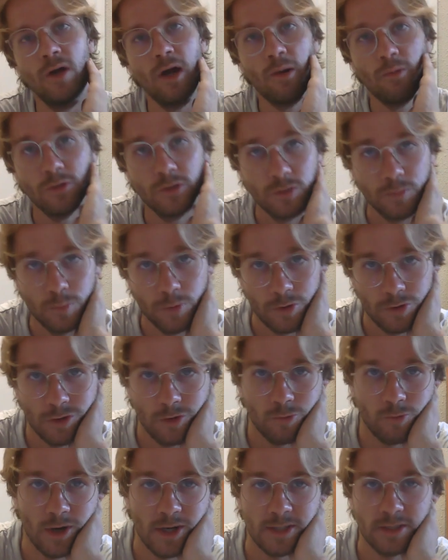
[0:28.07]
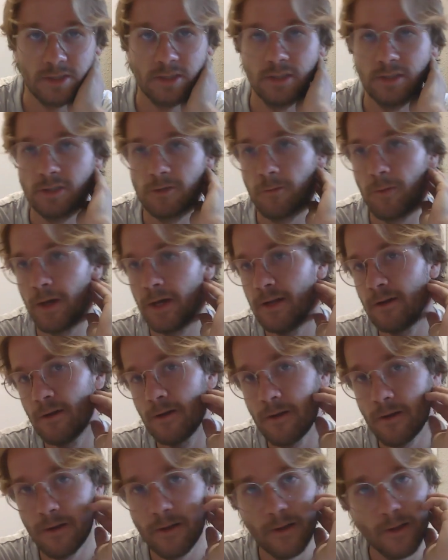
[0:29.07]
was born and raised in Spain
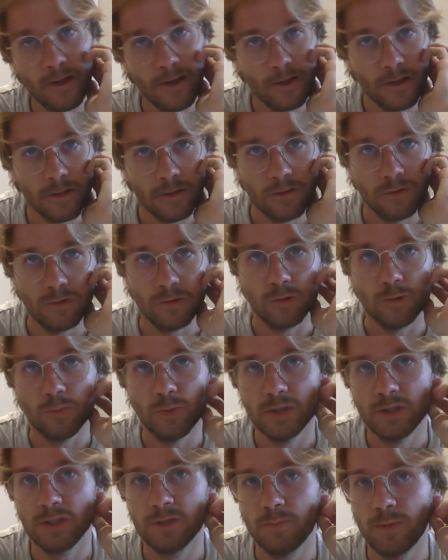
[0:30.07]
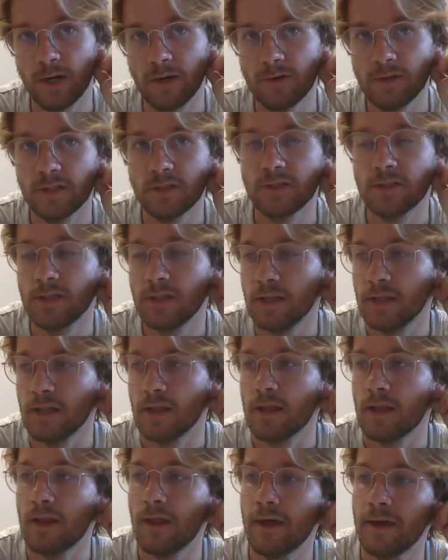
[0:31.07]
to British parents,
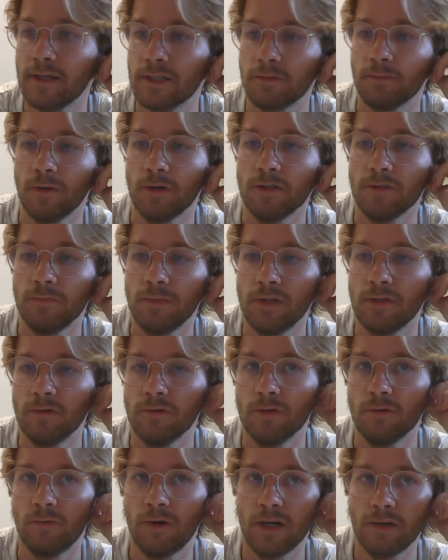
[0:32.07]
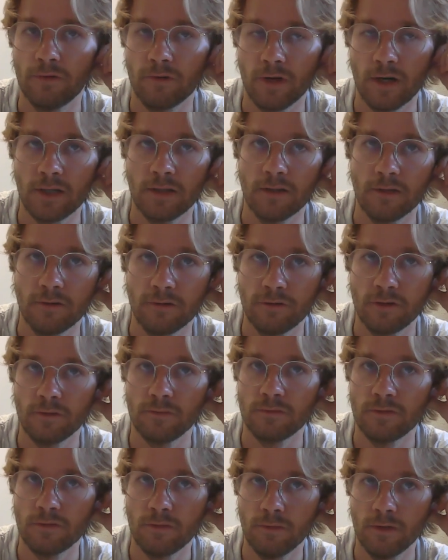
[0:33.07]
and they exposed me to a wide variety of
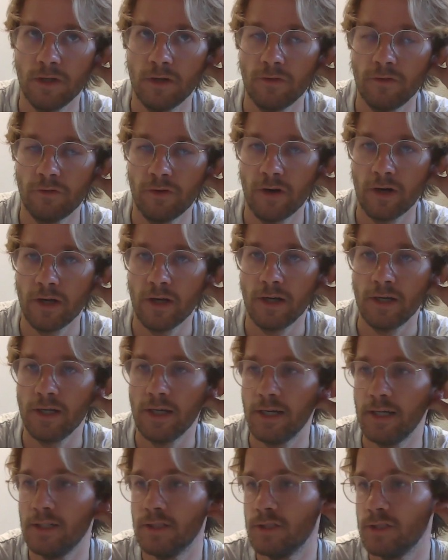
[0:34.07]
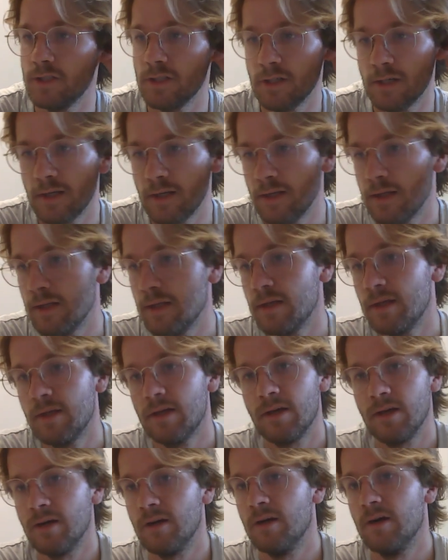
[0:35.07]
films from a very early age.
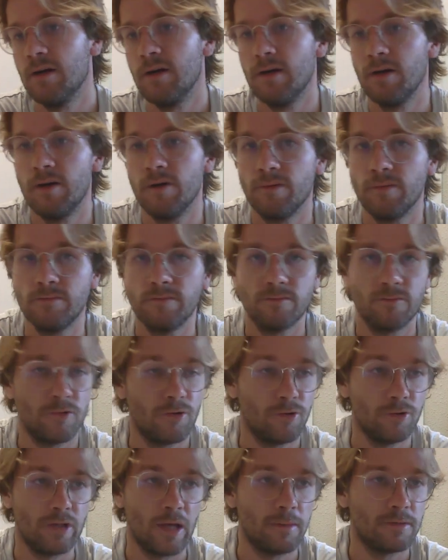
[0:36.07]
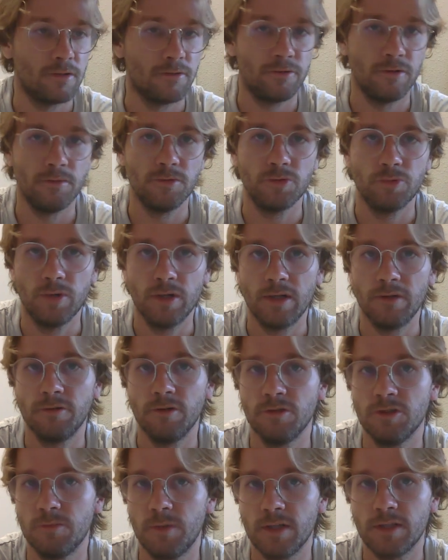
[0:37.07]
Uh, all types of films, really,
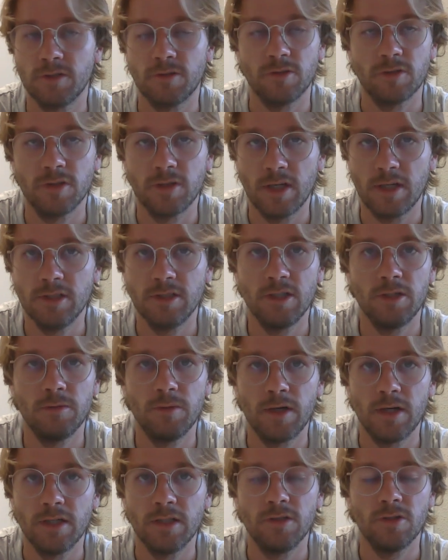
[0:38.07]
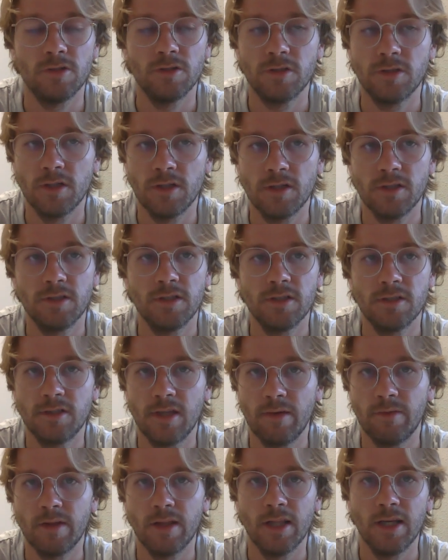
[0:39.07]
films by Scorsese, by John Sturges,
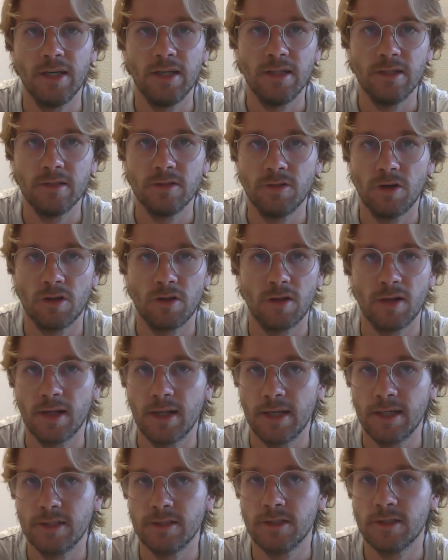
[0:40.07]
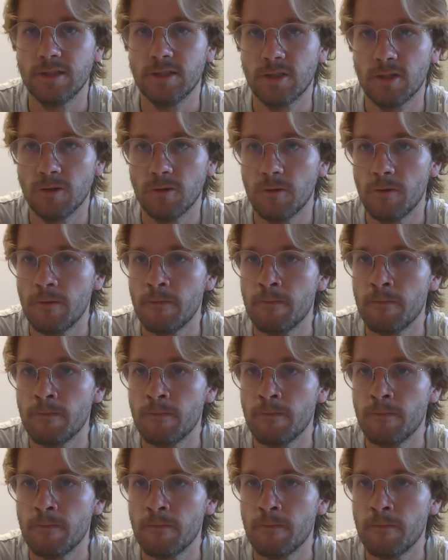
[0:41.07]
David Lean, Jonathan Glazer. So